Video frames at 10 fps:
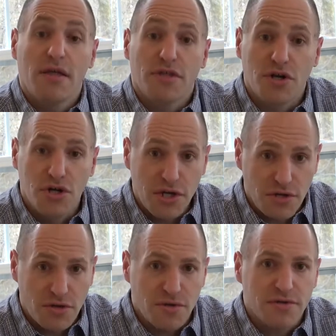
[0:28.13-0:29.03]
The good
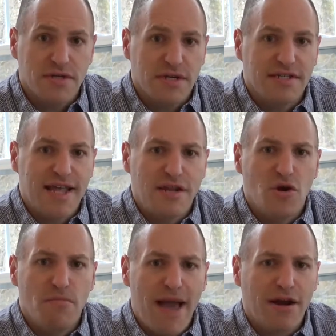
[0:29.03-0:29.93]
news is that
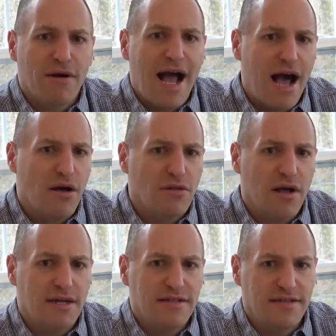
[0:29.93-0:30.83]
no matter how
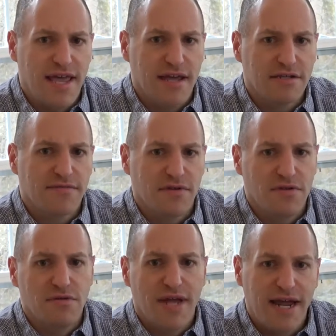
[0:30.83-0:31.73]
long it takes for
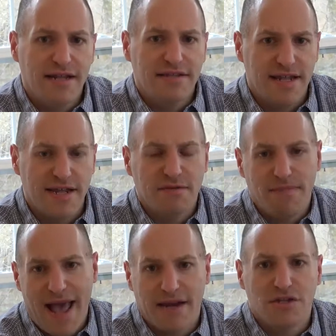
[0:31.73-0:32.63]
the United States
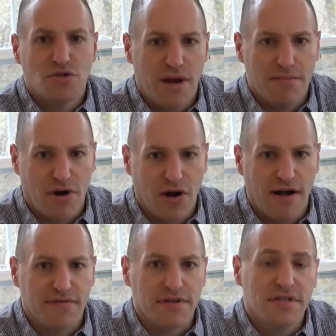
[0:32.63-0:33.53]
Patent and Trademark
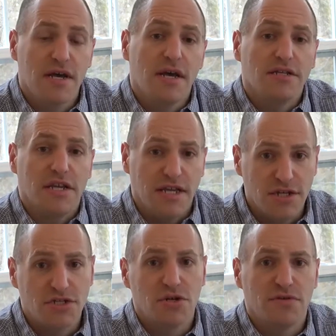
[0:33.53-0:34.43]
Office to
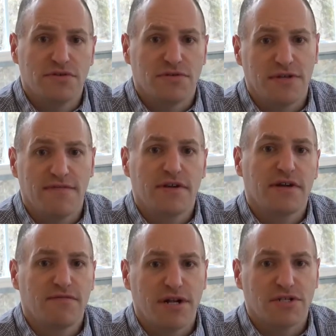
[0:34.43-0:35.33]
issue the
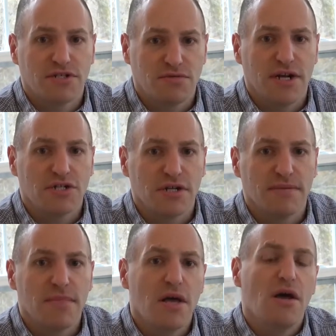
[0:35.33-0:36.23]
certificate of
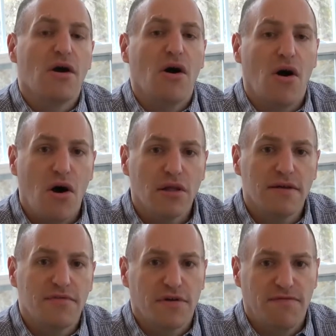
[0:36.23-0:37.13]
registration, all
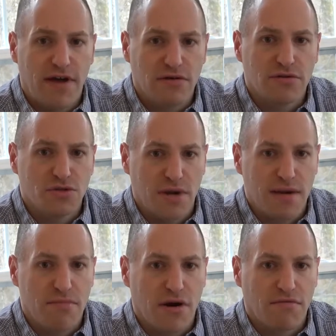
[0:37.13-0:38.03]
of your federal
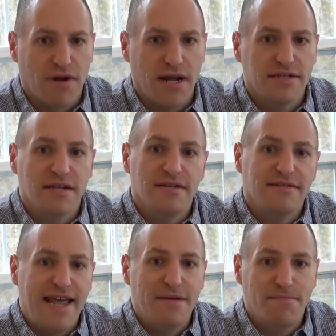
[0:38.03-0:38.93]
trademark rights
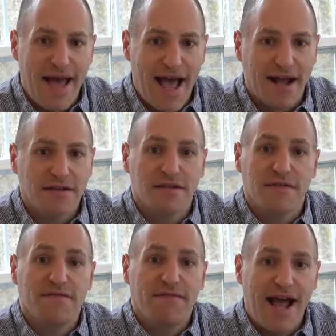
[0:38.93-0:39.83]
date back to the
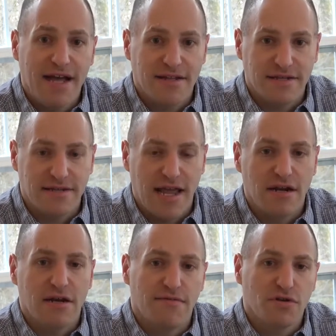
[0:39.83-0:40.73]
filing
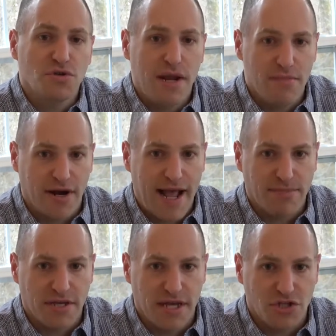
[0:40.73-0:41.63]
date of your trademark
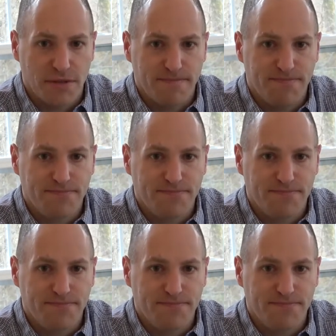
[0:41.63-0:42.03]
application.